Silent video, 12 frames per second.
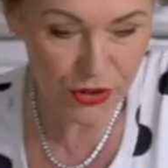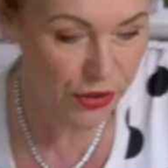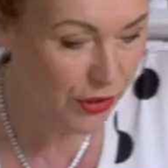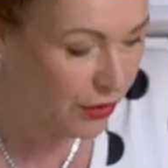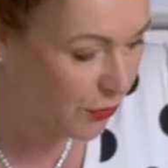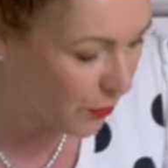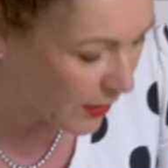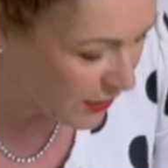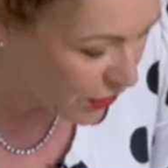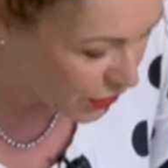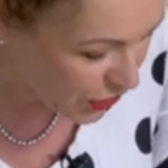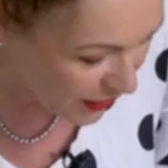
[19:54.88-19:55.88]
turn it around
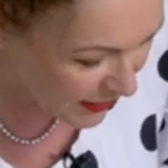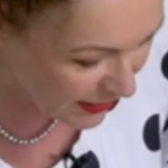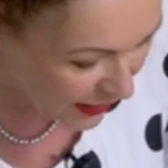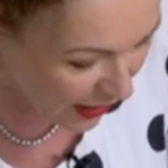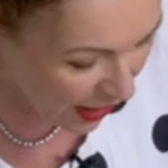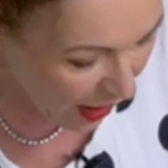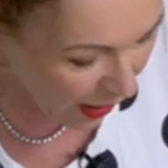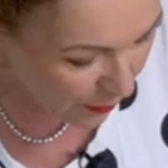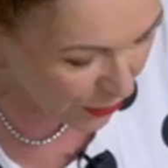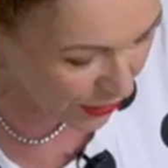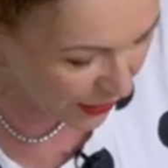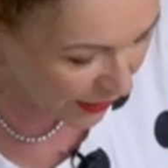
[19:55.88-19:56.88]
so as you can see. I'm
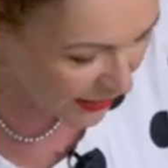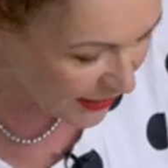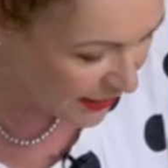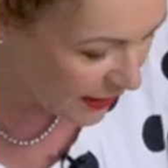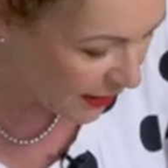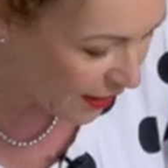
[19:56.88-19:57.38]
just going to stick